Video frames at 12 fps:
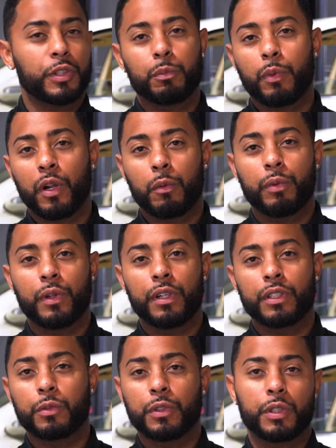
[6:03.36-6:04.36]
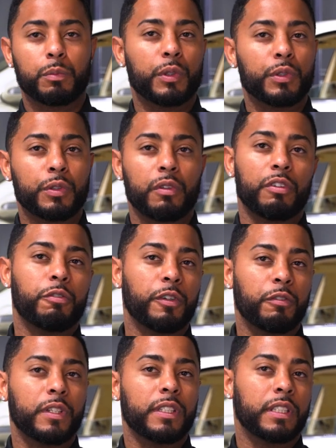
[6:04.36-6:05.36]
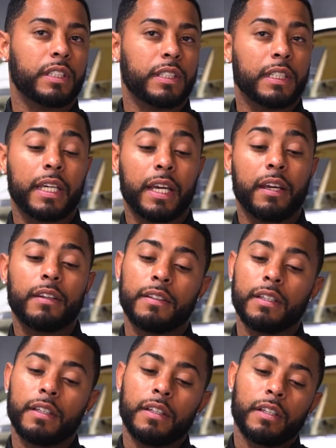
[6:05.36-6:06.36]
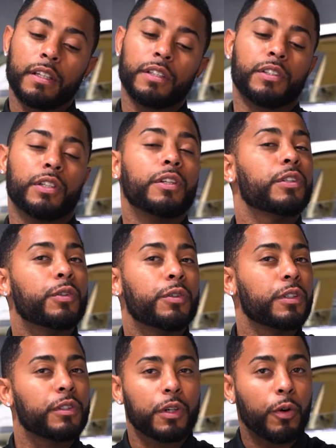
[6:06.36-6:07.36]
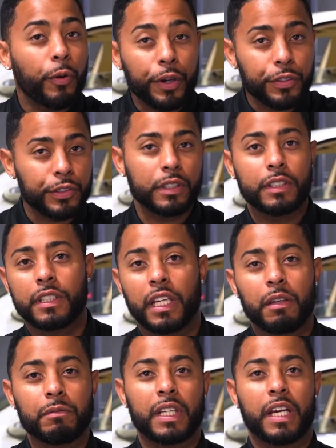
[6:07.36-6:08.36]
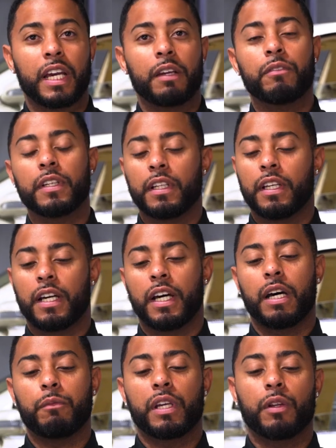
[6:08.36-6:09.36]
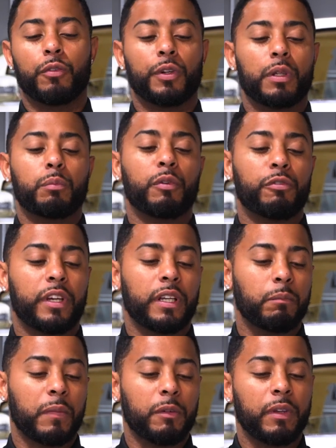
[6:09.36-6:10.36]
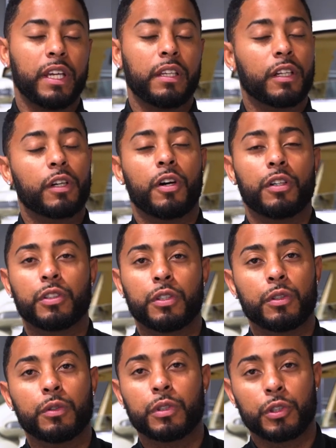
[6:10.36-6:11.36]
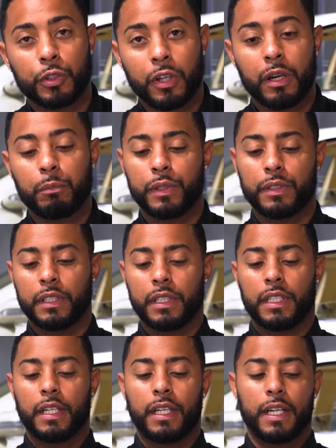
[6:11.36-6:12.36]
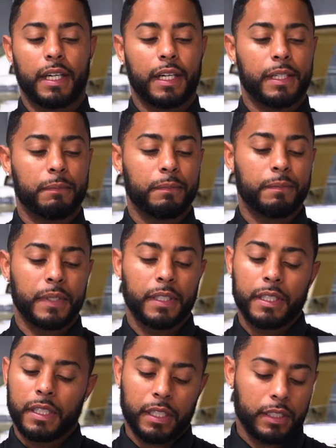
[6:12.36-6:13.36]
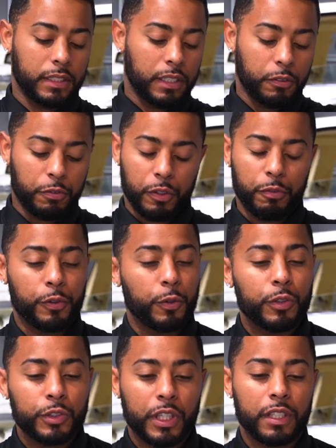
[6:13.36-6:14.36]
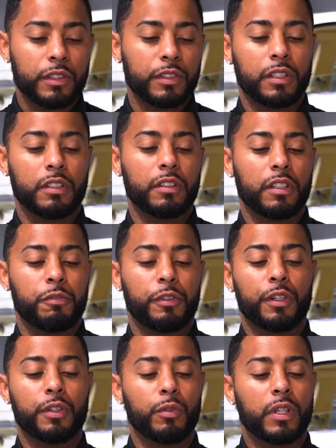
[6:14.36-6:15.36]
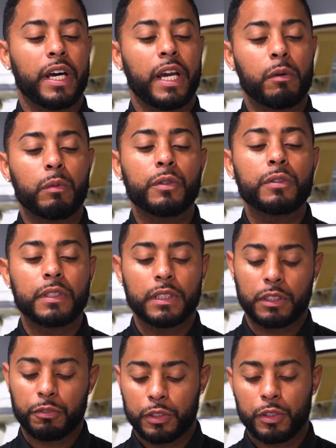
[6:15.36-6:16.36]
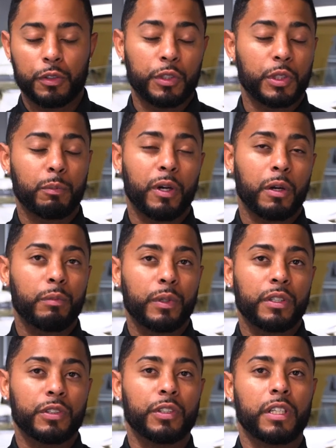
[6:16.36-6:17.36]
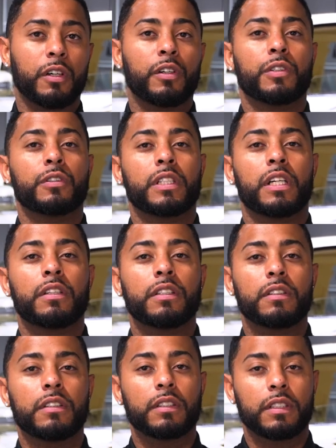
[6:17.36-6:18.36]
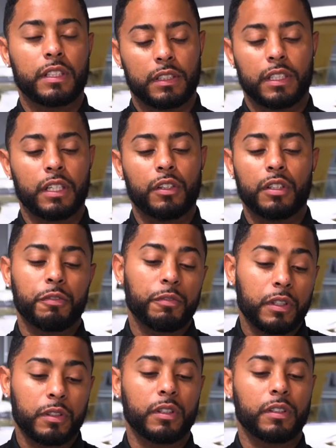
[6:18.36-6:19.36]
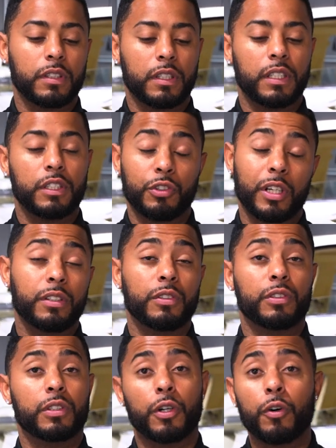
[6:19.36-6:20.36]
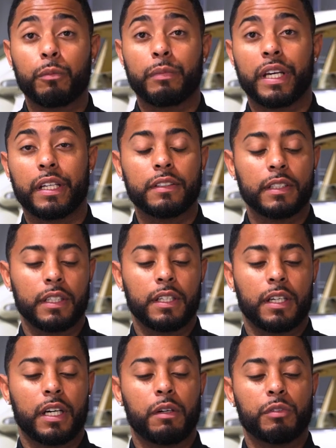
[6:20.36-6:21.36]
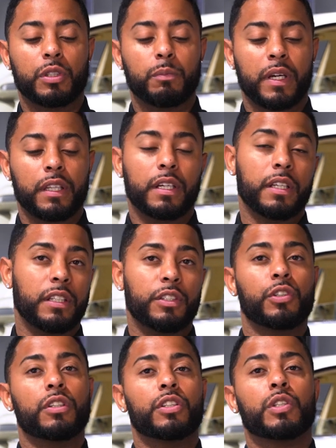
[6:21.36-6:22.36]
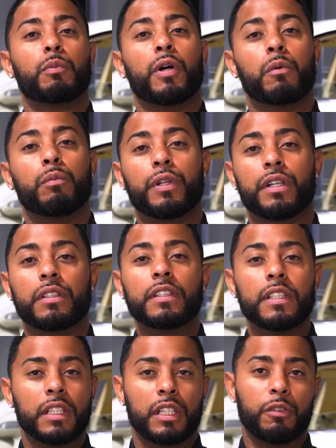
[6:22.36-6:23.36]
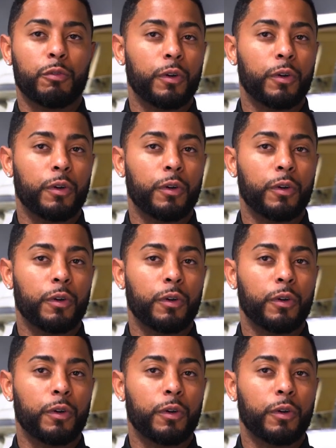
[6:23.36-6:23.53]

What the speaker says: your spark plugs when you're supposed to every 50, 60K, consider doing the coils at the same time. It can really prevent maybe getting a car towed to a shop. Like I said, the fuel injectors, they're fairly reliable. If you're doing your spark plugs, you can also tell if the injectors are going bad just by the condition of the spark plug. If